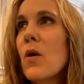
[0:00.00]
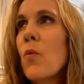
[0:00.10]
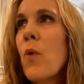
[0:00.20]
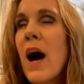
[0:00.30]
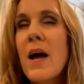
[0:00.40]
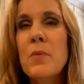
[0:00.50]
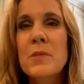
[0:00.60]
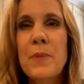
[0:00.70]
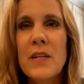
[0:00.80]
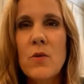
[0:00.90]
why was
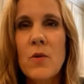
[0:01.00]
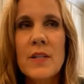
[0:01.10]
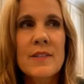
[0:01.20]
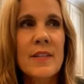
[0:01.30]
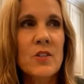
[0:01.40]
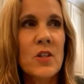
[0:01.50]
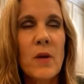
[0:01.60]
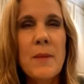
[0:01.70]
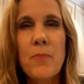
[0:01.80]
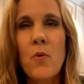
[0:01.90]
Bitcoin such a
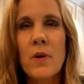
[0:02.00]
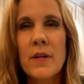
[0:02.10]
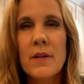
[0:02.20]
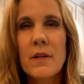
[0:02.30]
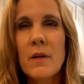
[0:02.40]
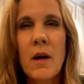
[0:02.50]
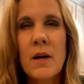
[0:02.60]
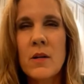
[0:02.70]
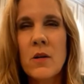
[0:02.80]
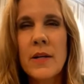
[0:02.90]
great point,
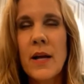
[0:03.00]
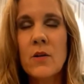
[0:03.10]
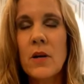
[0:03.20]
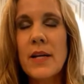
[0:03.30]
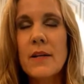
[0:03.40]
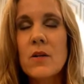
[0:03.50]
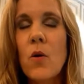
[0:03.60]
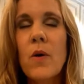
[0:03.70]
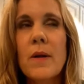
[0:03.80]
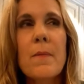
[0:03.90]
a great
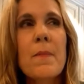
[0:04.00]
coin?